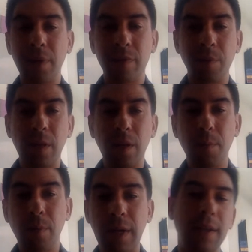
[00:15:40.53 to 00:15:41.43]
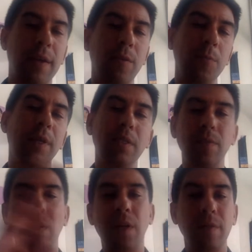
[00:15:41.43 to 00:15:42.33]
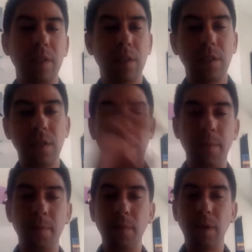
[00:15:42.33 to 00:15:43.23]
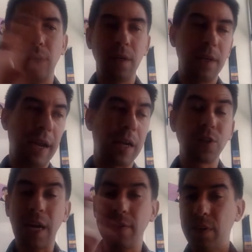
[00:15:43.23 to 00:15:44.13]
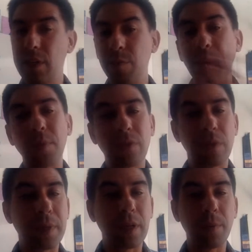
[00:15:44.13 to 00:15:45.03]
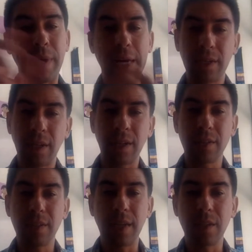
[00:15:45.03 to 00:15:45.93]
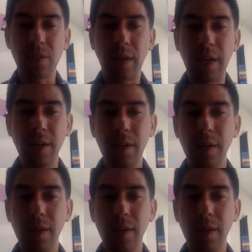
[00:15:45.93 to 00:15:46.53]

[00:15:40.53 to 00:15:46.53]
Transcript: from Europe, right? And that was because of a lot of this air traffic of people from Europe back to the United States, right?